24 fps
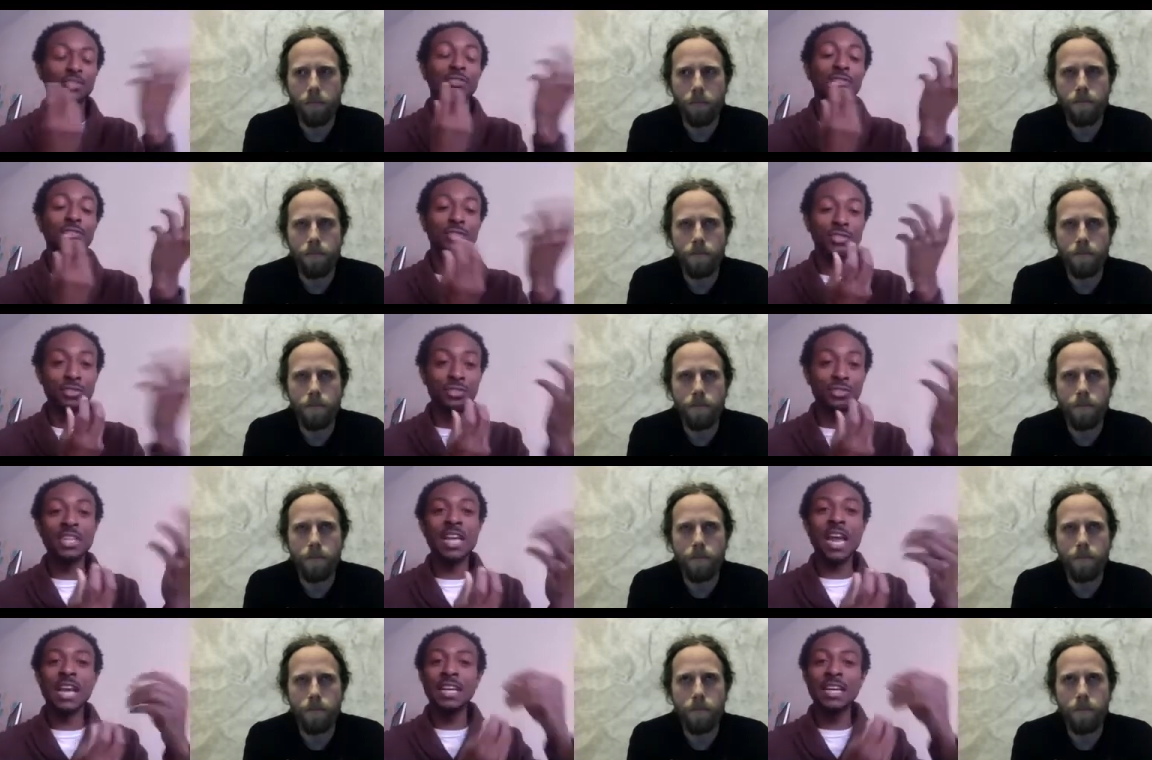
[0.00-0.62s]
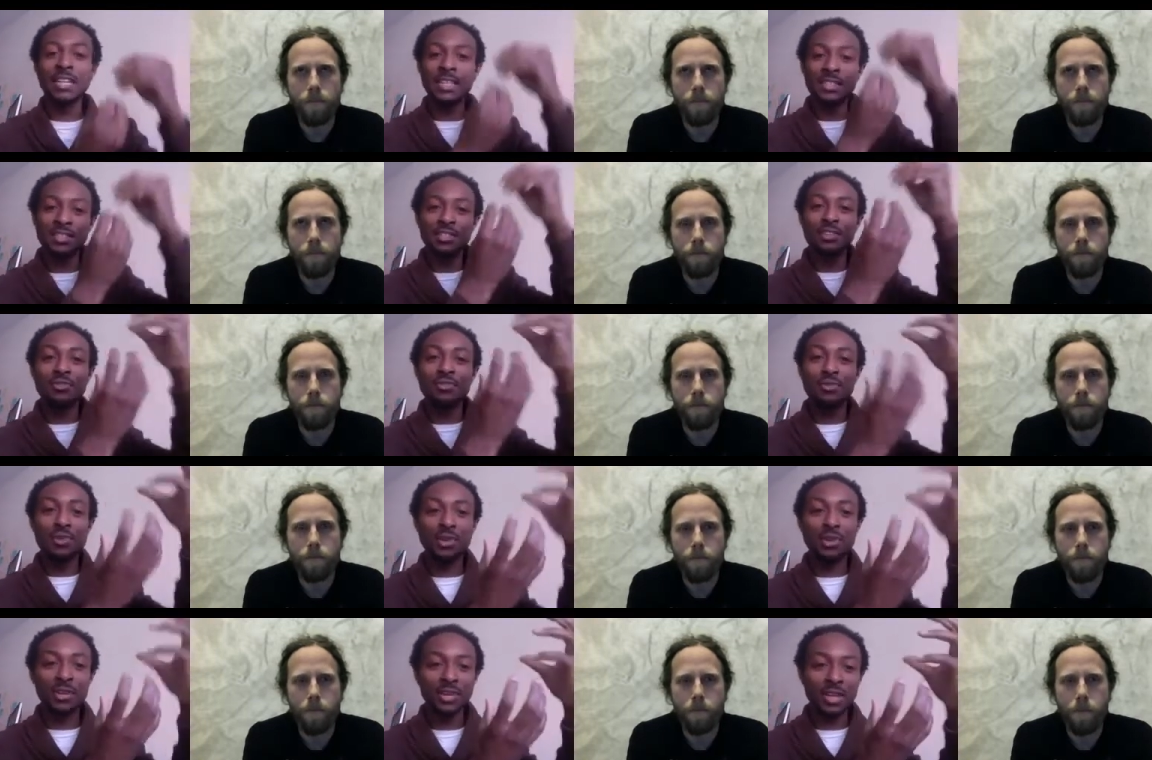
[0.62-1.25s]
Speaker 1: you did editing, do you
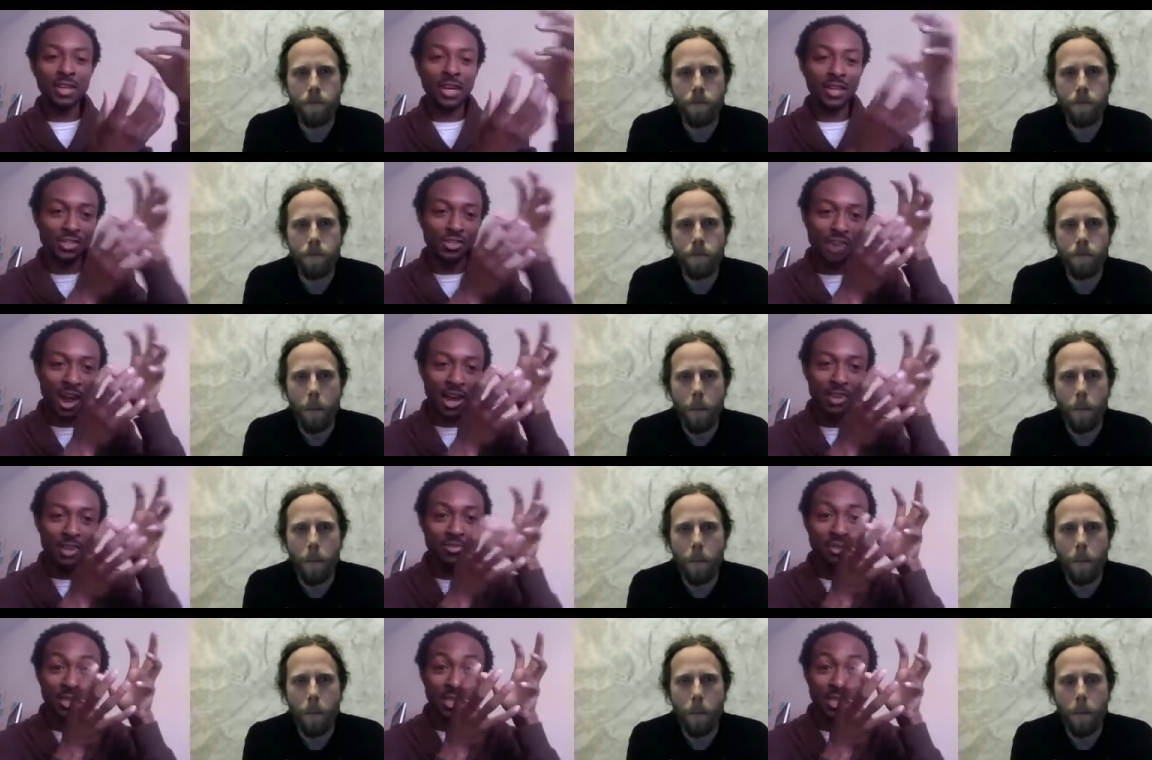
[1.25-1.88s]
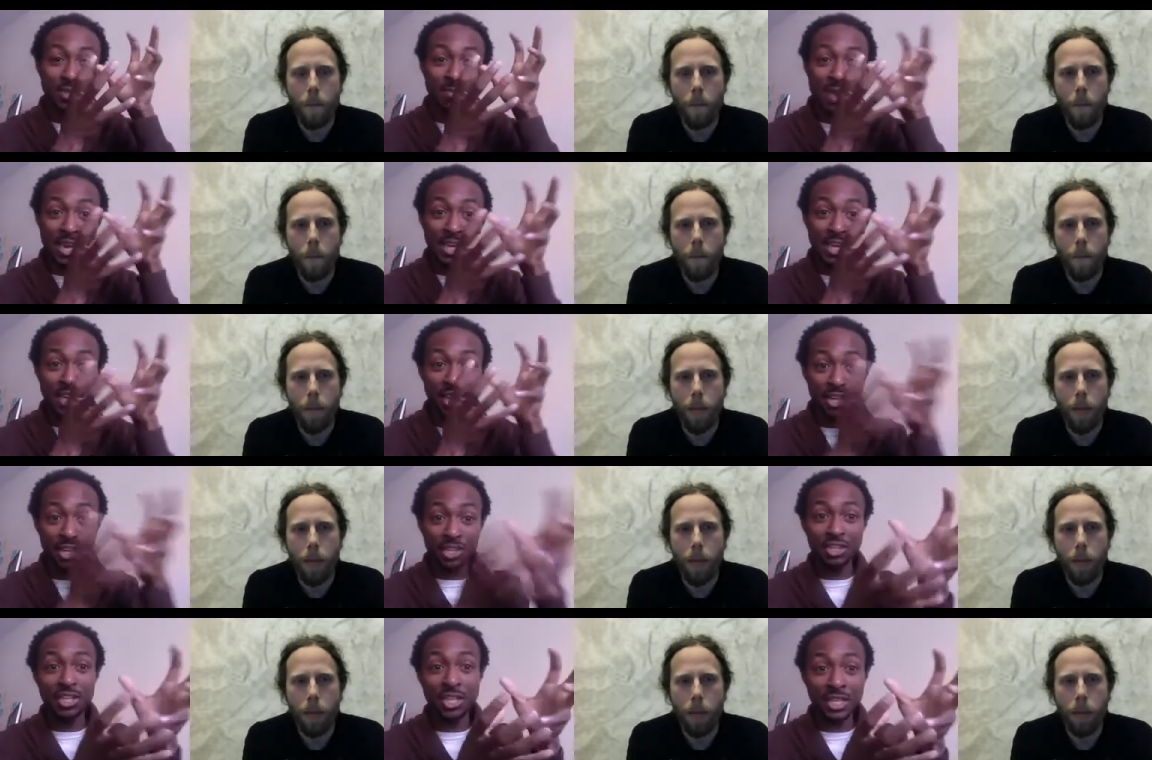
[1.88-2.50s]
like try to really make it
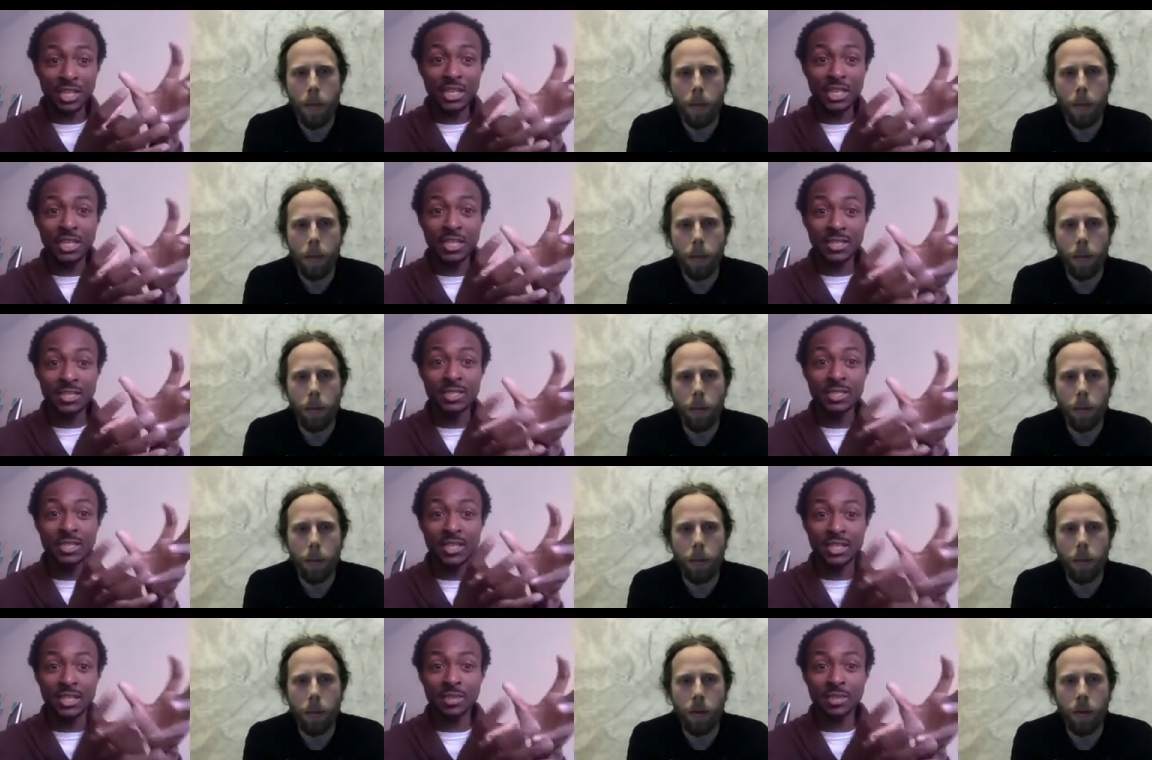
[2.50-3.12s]
good in in